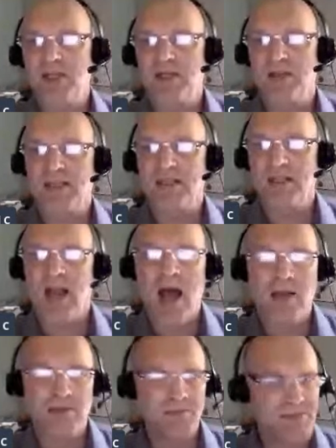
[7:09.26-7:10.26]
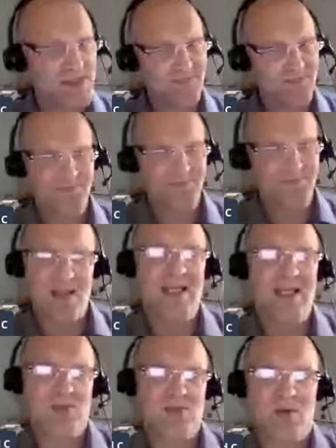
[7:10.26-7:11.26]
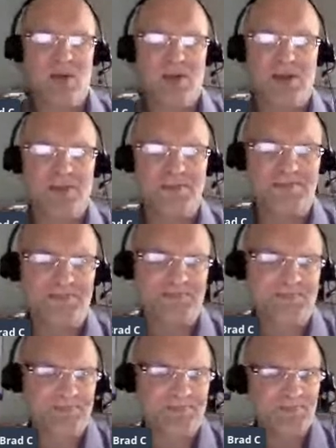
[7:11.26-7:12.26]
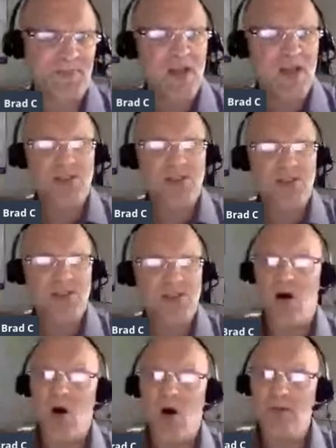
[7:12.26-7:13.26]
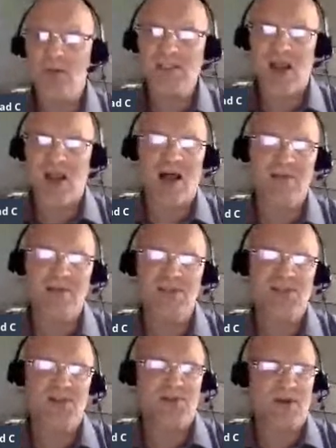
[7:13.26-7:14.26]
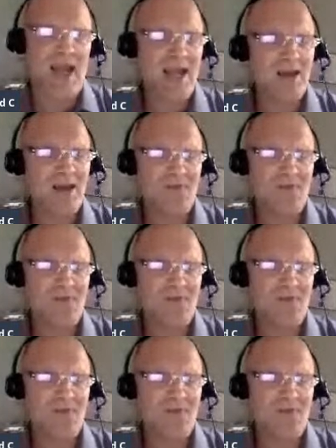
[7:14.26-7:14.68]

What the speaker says: delete the columns. And that's what I want to do. So now all these columns to the right of